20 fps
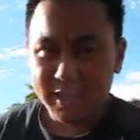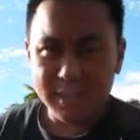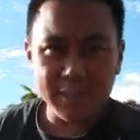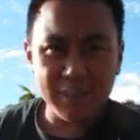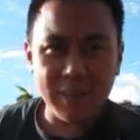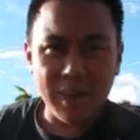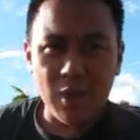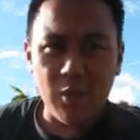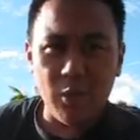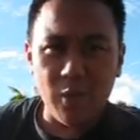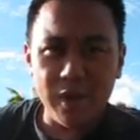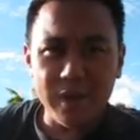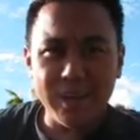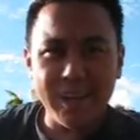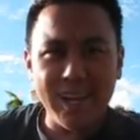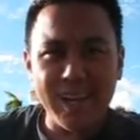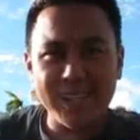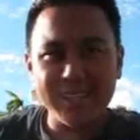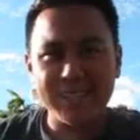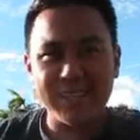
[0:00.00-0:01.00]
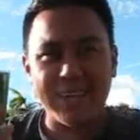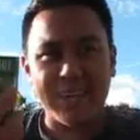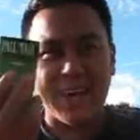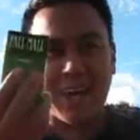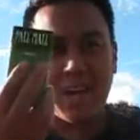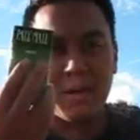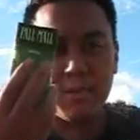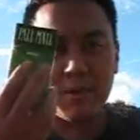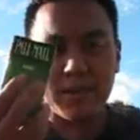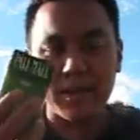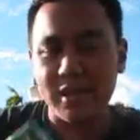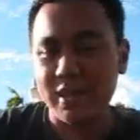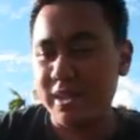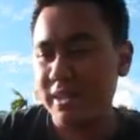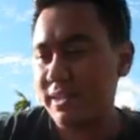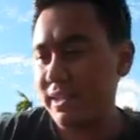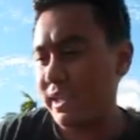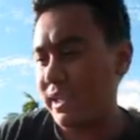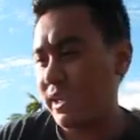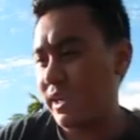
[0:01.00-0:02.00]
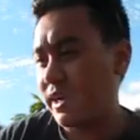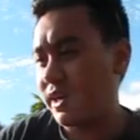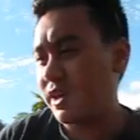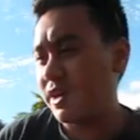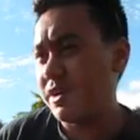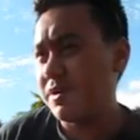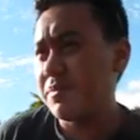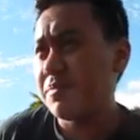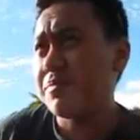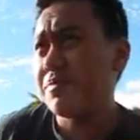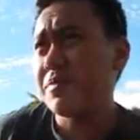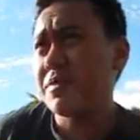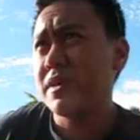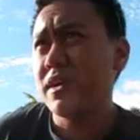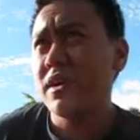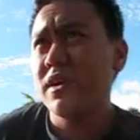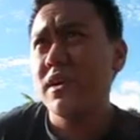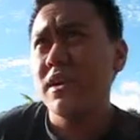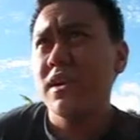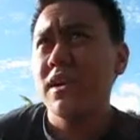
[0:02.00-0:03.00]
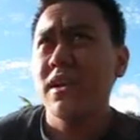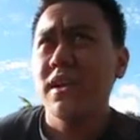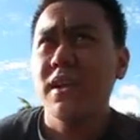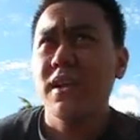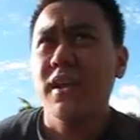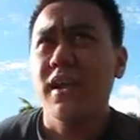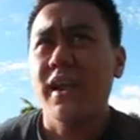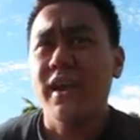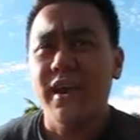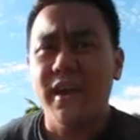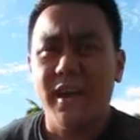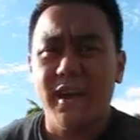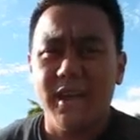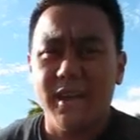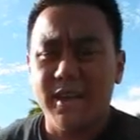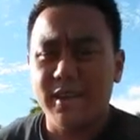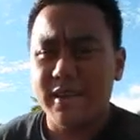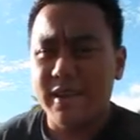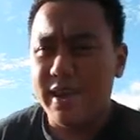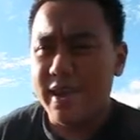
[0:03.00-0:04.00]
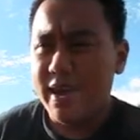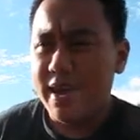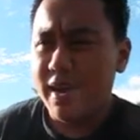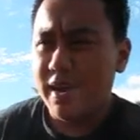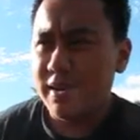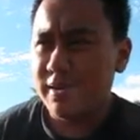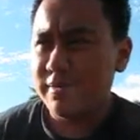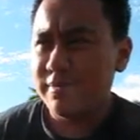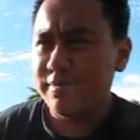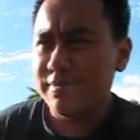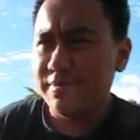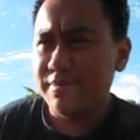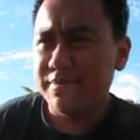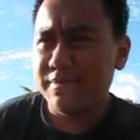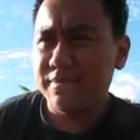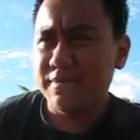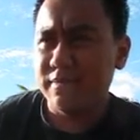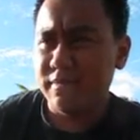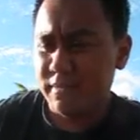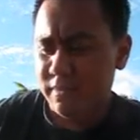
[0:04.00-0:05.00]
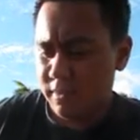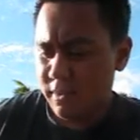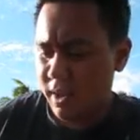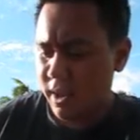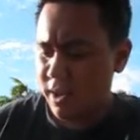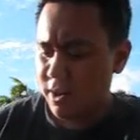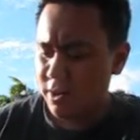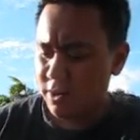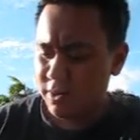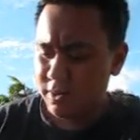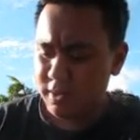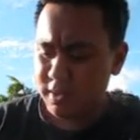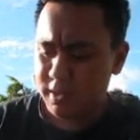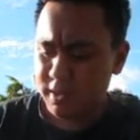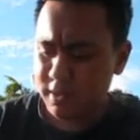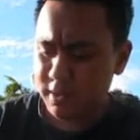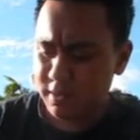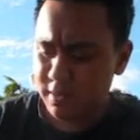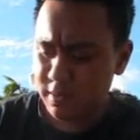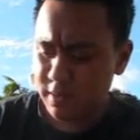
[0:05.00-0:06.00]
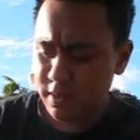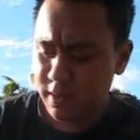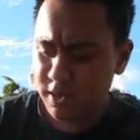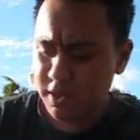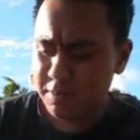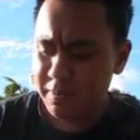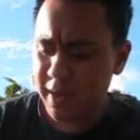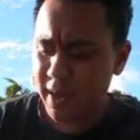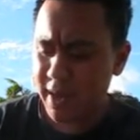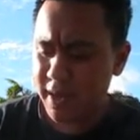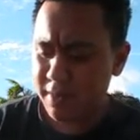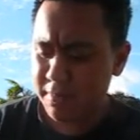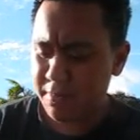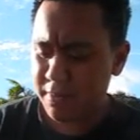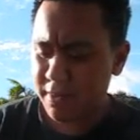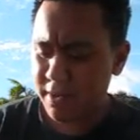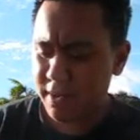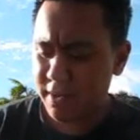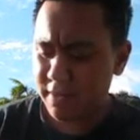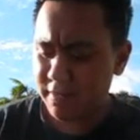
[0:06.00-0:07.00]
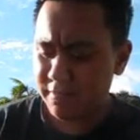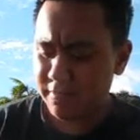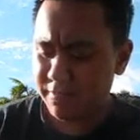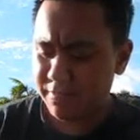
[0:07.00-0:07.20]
still got one nasty habit I need to kick. And yeah. I know it's it's bad, but